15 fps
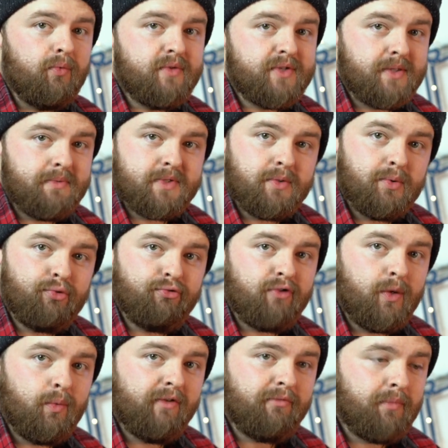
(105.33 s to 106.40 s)
seem to
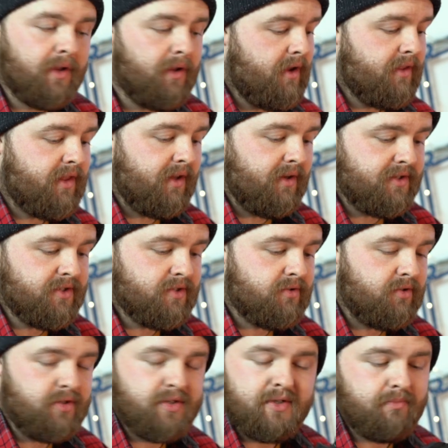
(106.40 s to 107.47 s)
agree with me that it's
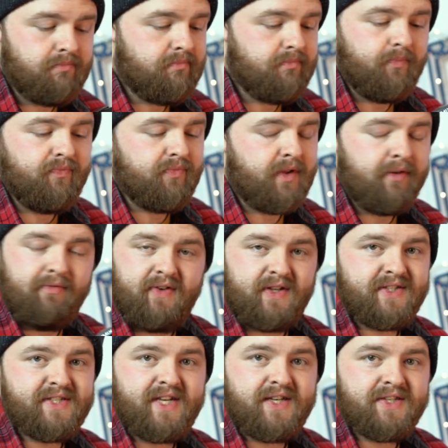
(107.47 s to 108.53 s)
just a
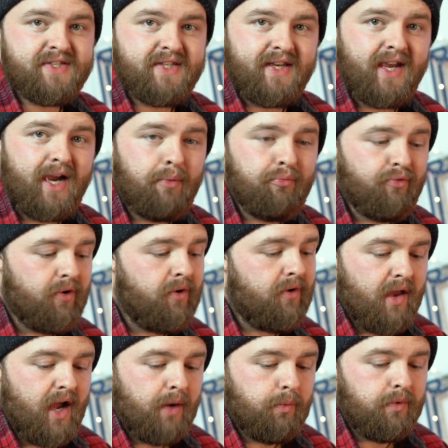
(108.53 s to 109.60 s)
fantastic camera
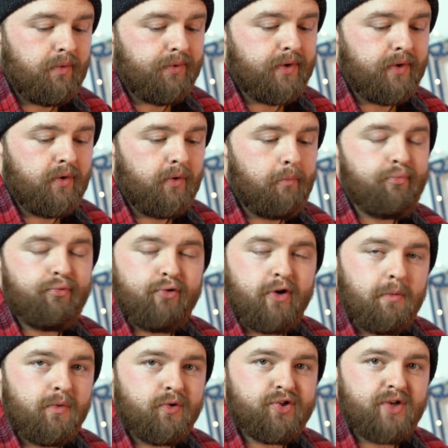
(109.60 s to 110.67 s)
and will do pretty
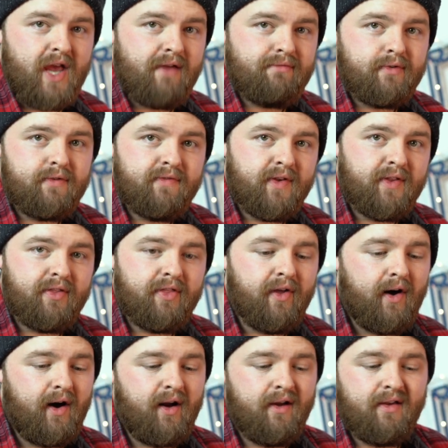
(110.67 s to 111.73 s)
much everything
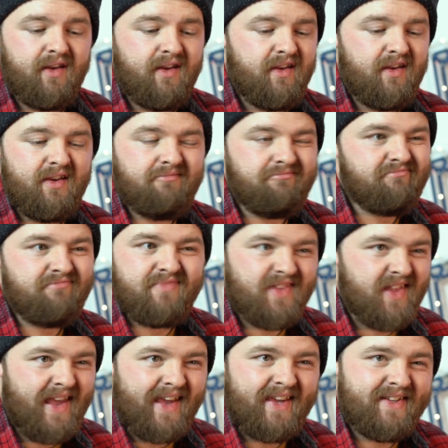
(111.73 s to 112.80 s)
that
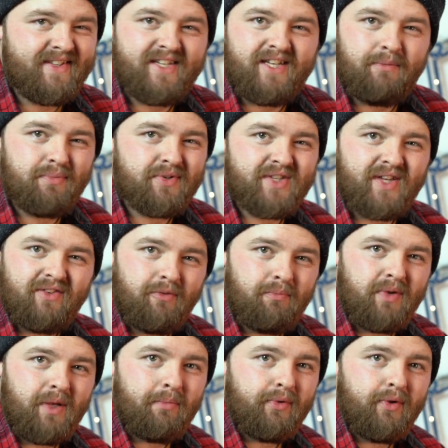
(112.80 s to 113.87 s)
80% of
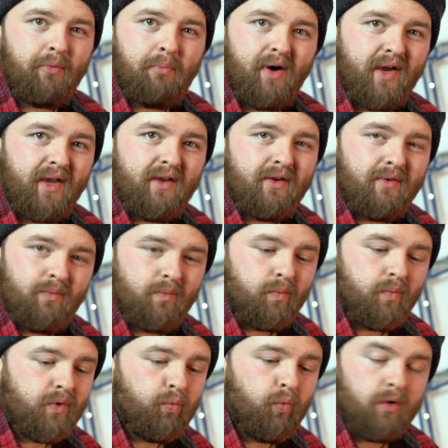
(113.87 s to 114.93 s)
people who buy it
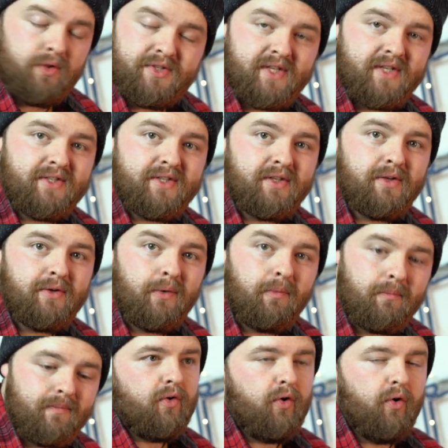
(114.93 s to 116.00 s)
would want it to do.
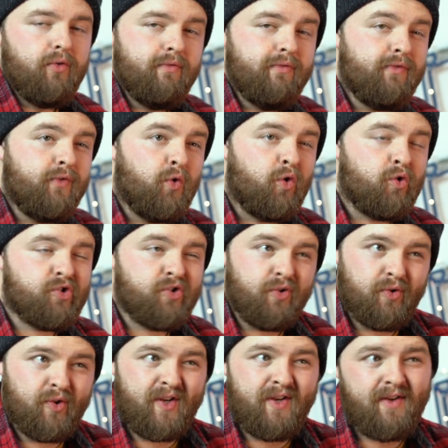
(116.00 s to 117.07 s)

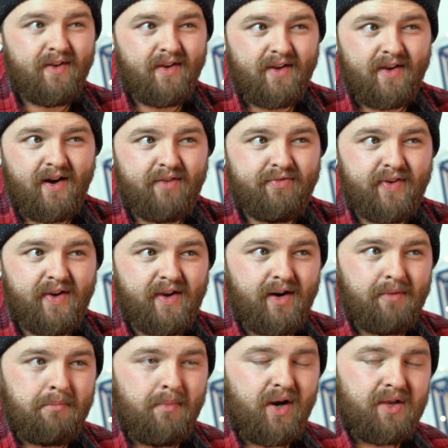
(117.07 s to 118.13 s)
Unfortunately, I think I
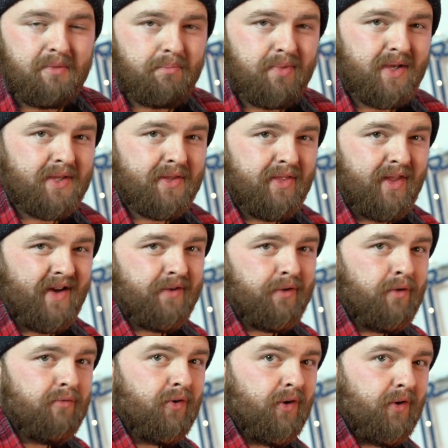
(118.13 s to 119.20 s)
might be in that
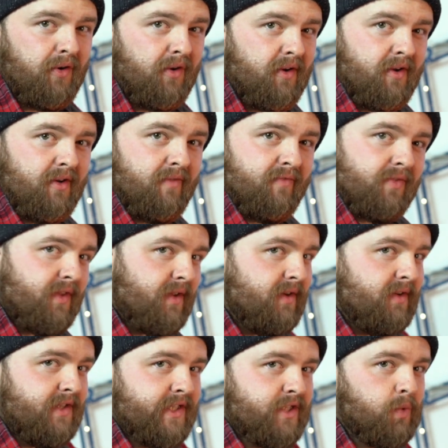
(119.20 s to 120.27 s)
other
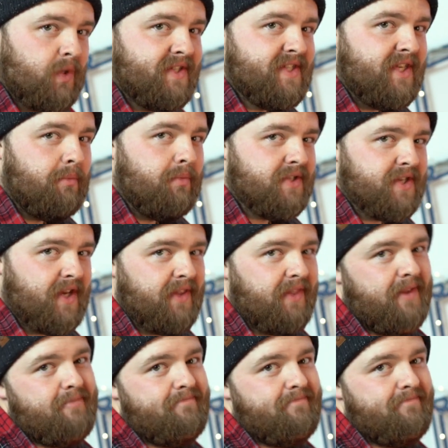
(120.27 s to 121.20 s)
20%.